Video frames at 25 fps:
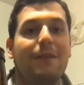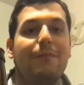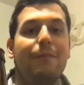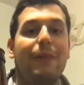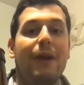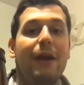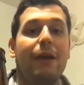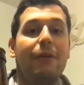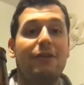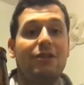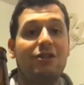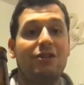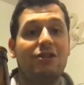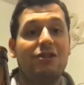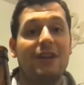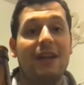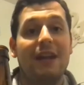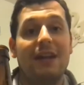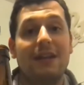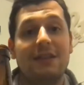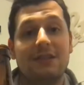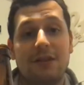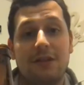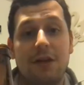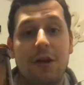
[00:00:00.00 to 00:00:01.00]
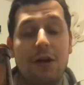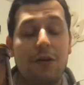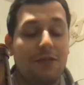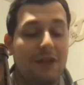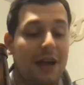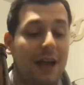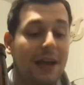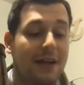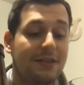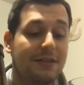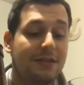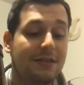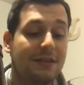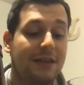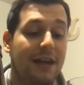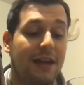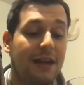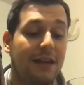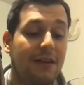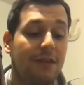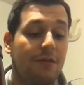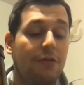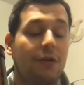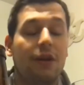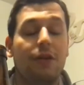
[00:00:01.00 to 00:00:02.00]
Parish stands alone, guys. They
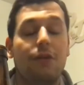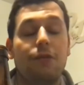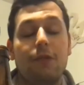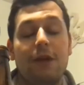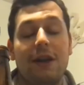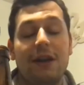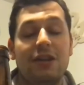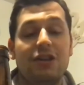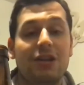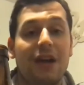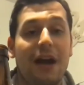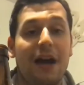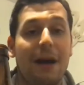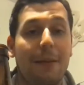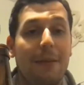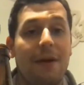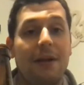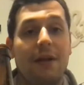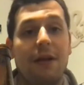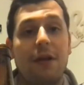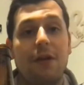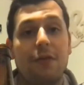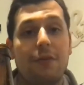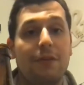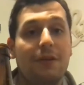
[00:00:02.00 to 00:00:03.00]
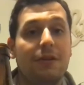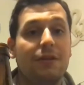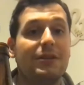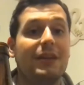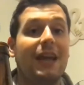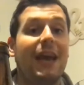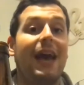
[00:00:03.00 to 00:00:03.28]
do a great job on all their beers.